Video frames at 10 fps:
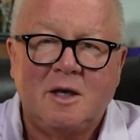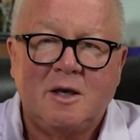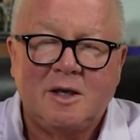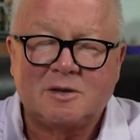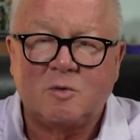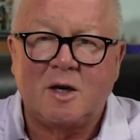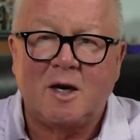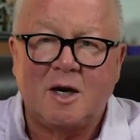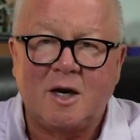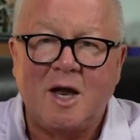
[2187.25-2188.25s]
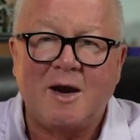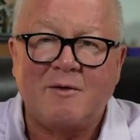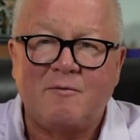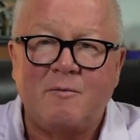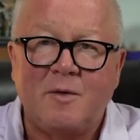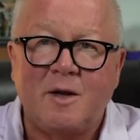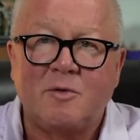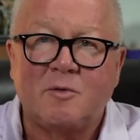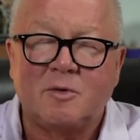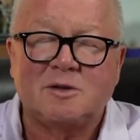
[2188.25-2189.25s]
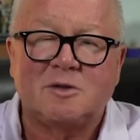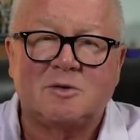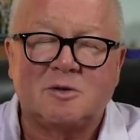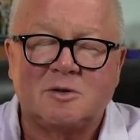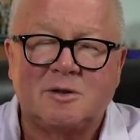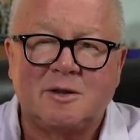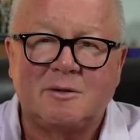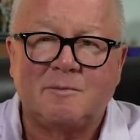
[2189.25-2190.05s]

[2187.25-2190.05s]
That's what a lot of the researchers think.